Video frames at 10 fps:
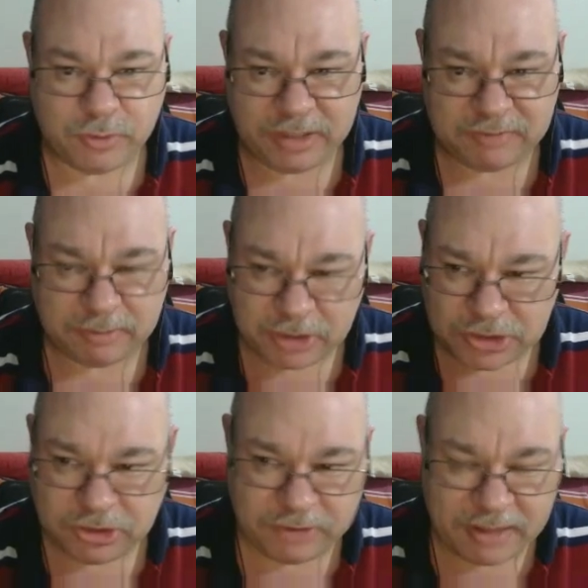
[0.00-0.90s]
or whatever,
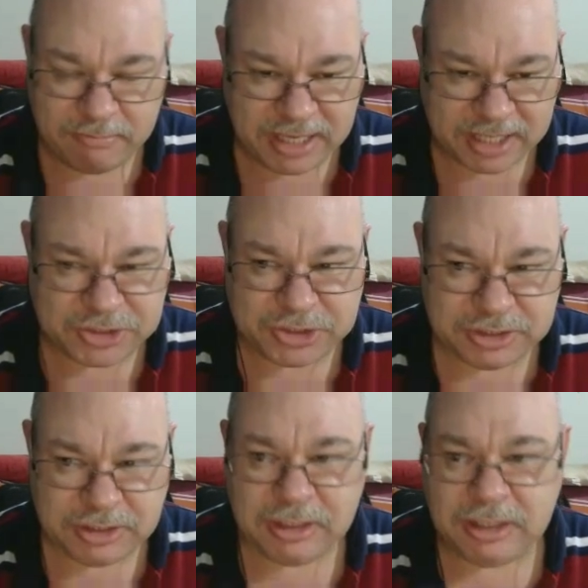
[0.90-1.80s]
because you've got that mix,
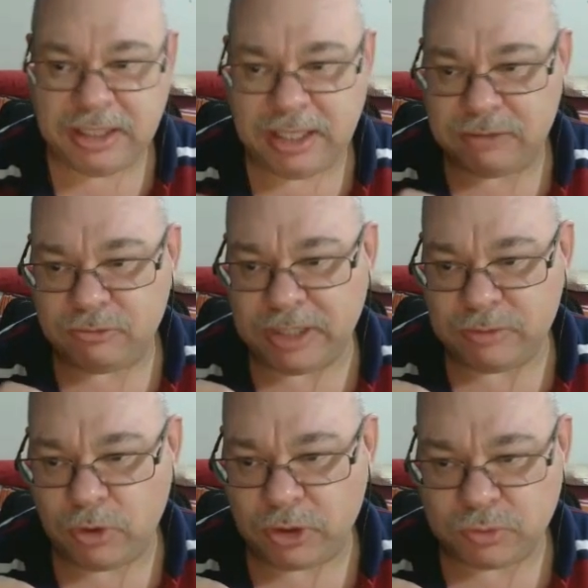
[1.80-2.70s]

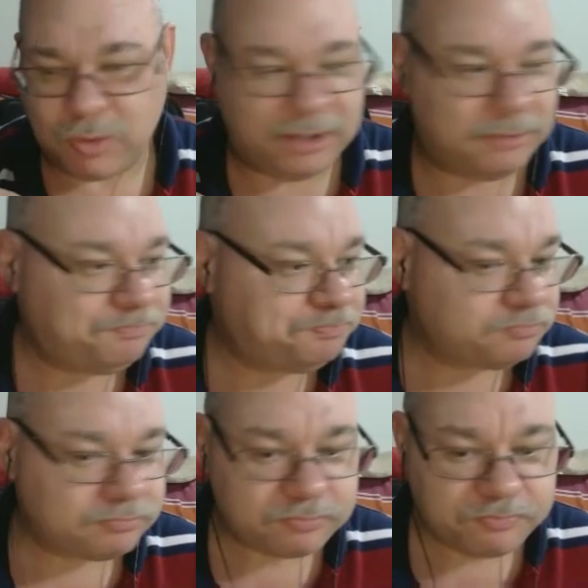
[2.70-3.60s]
it works well.
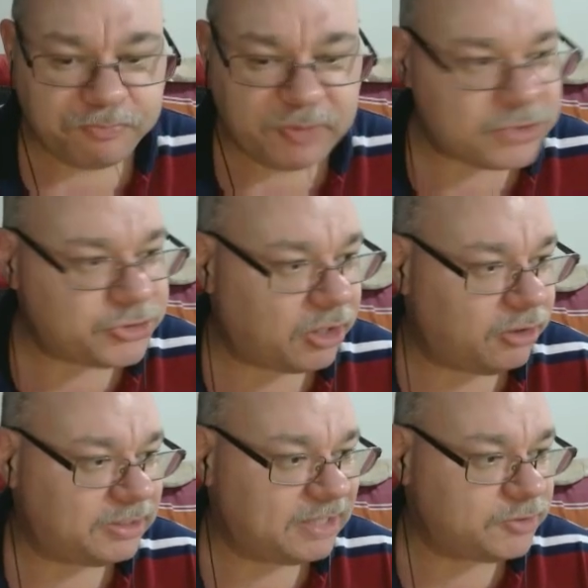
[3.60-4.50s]

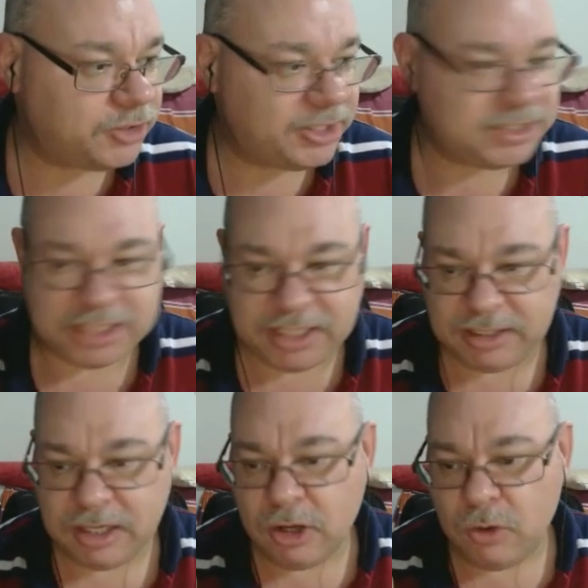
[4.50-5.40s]
So level
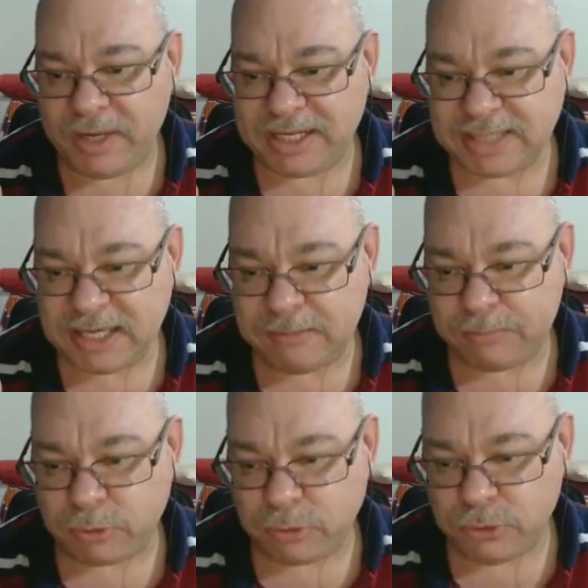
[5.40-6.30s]
19, we're going to take
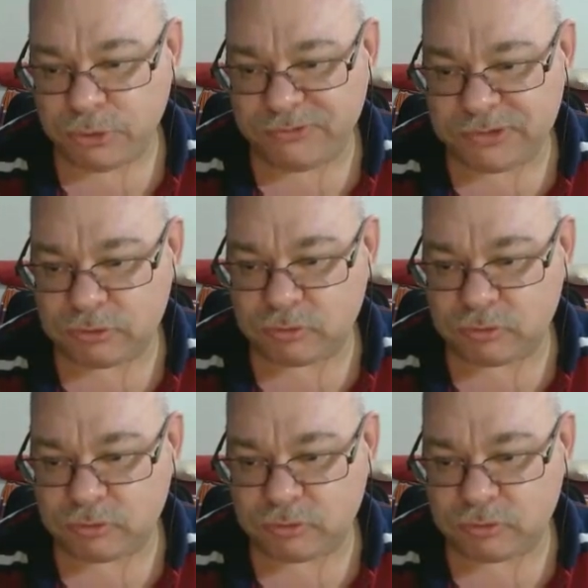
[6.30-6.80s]
improved